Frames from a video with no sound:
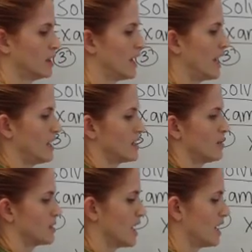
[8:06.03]
A
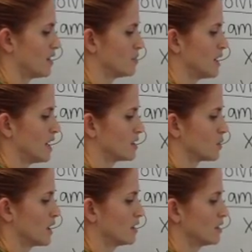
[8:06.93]
times a gives me a
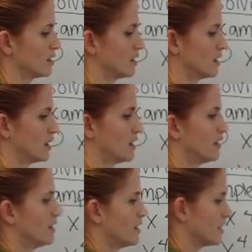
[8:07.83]
squared.
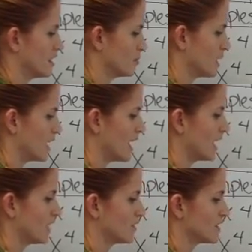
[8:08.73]
This gives me a
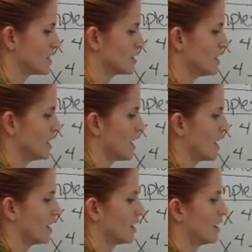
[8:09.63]
negative
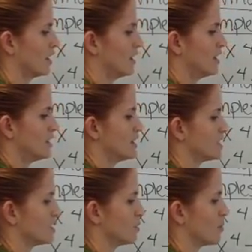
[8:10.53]
16a. This
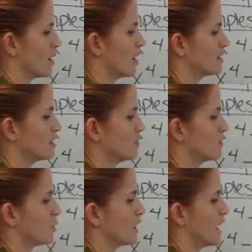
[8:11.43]
gives me a positive
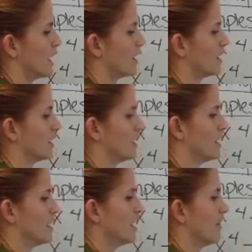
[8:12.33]
4a.
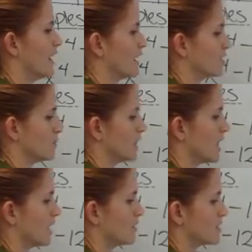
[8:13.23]
And that gives me a
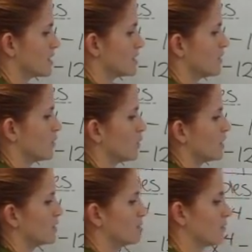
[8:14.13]
negative
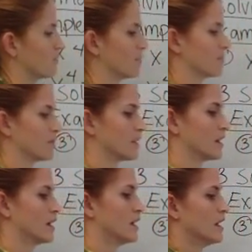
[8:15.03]
64.
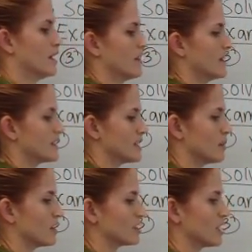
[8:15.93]
This in the
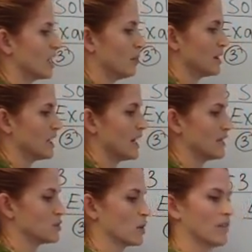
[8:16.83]
middle is going to give me the
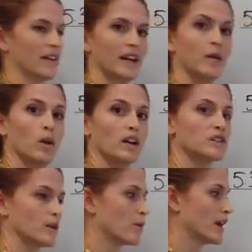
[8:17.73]
negative 12a that I want.
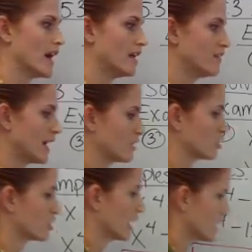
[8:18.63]
So I went ahead and
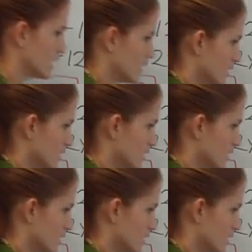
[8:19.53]
factored correctly.